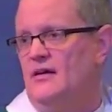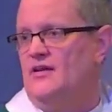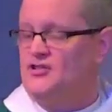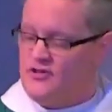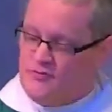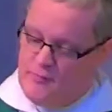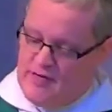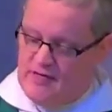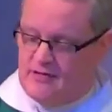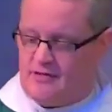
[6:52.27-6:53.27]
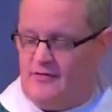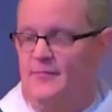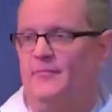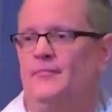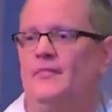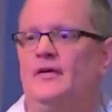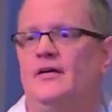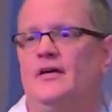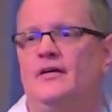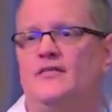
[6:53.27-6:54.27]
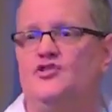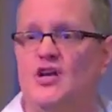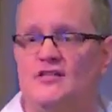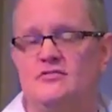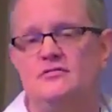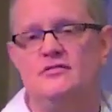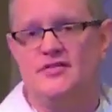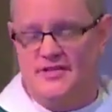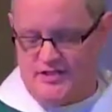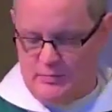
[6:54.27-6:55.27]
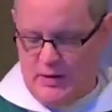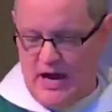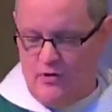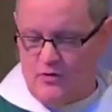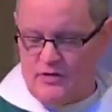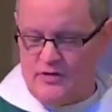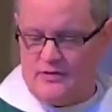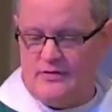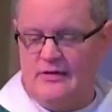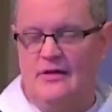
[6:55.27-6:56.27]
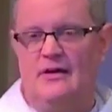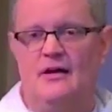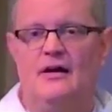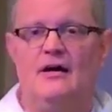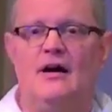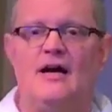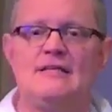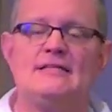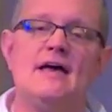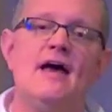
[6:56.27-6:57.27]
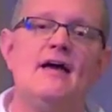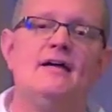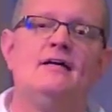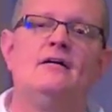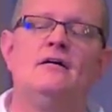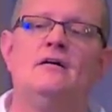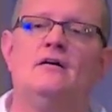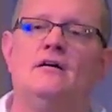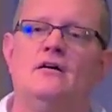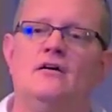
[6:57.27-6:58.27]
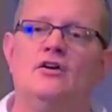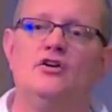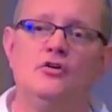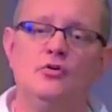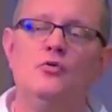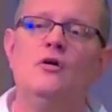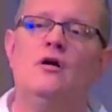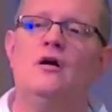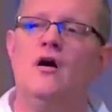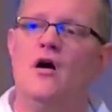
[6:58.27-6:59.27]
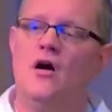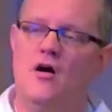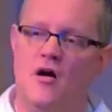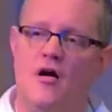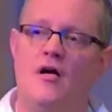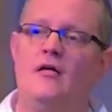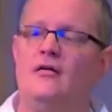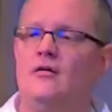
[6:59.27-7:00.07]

And to the meek, the gentle, the disempowered, I say, you are